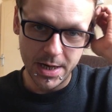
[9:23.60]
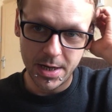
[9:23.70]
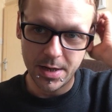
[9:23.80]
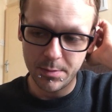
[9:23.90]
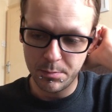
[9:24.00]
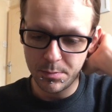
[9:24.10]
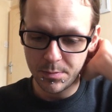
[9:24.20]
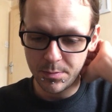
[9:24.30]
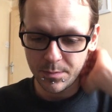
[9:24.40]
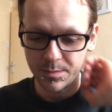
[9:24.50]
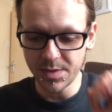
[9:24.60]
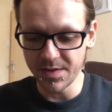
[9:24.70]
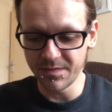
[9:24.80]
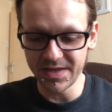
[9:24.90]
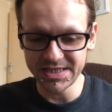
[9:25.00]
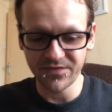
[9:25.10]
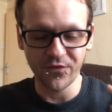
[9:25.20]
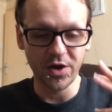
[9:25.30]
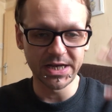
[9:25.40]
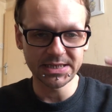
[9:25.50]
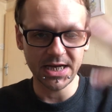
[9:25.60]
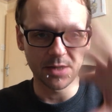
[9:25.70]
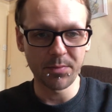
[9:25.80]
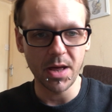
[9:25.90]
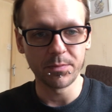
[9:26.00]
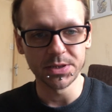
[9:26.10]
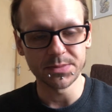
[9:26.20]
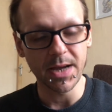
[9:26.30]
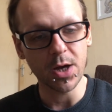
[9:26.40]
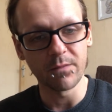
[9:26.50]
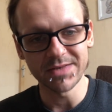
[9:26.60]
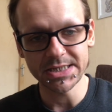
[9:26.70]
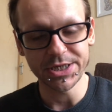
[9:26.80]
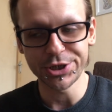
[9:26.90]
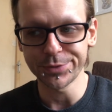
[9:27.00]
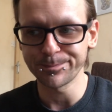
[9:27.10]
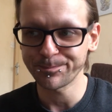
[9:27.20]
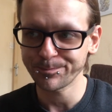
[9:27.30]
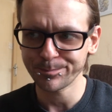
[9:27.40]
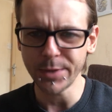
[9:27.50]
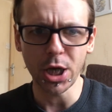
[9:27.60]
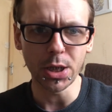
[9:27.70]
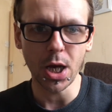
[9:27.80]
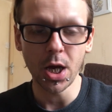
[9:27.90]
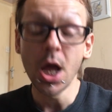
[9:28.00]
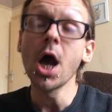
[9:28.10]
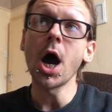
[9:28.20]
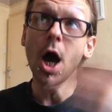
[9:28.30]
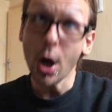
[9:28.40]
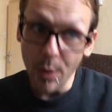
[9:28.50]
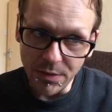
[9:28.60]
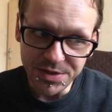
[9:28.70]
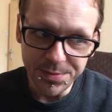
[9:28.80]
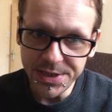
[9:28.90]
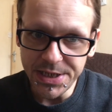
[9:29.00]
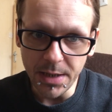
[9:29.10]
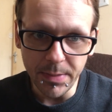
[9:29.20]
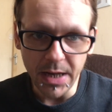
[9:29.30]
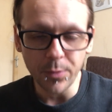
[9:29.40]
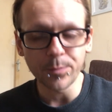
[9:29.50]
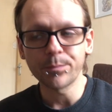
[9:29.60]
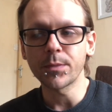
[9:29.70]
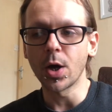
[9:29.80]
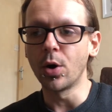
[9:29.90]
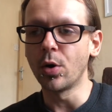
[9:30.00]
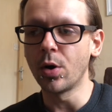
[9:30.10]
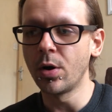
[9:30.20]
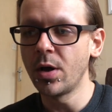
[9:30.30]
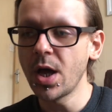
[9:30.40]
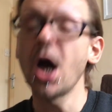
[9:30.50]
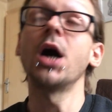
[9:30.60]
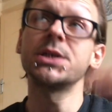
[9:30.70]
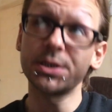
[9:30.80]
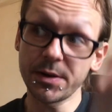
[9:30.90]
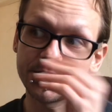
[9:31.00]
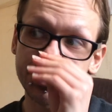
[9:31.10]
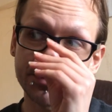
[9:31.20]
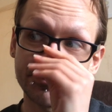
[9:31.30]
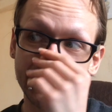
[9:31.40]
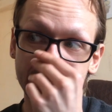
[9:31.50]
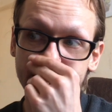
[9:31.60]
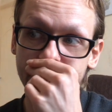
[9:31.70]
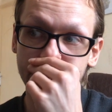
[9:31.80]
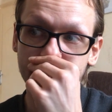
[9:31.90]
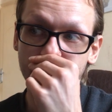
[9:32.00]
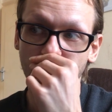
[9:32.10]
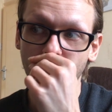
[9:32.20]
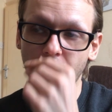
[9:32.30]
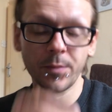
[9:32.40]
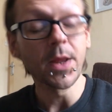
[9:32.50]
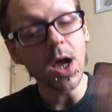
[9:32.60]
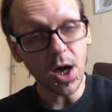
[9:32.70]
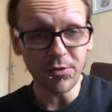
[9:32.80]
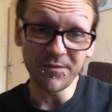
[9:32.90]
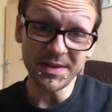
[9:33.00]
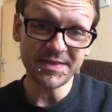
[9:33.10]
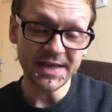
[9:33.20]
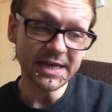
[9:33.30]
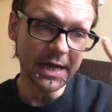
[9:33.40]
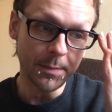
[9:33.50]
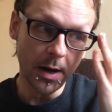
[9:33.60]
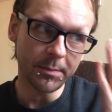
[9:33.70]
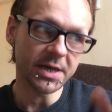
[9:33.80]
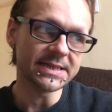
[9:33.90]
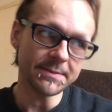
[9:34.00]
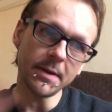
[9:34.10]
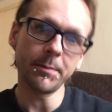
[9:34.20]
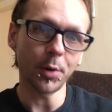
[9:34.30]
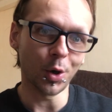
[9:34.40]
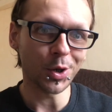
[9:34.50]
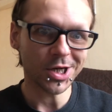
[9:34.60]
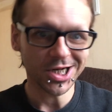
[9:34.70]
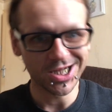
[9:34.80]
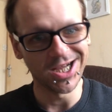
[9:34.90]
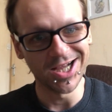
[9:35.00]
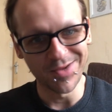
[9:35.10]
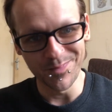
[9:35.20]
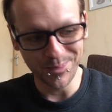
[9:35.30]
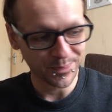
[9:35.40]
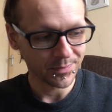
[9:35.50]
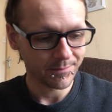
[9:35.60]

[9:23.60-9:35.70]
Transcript: that this phrase kind of peppers my conversation a lot. Oh, I was reading about, or so I was just reading, or oh, I've been thinking about, because in my book, but